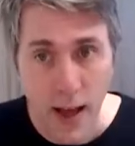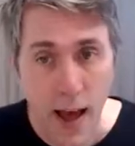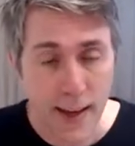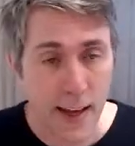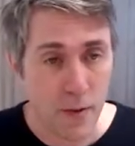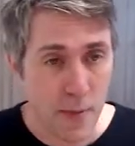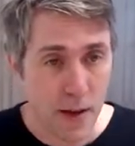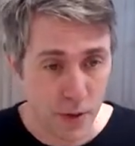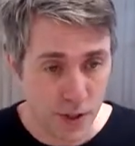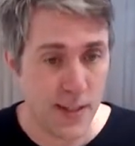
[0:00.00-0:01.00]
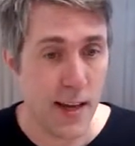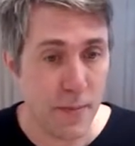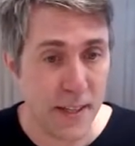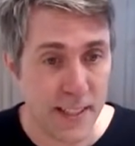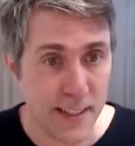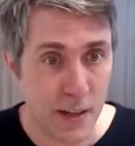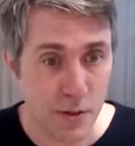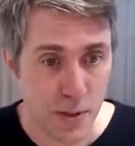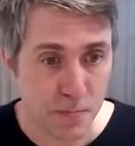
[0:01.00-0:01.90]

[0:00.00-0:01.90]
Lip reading: a kind of method to take meeting notes.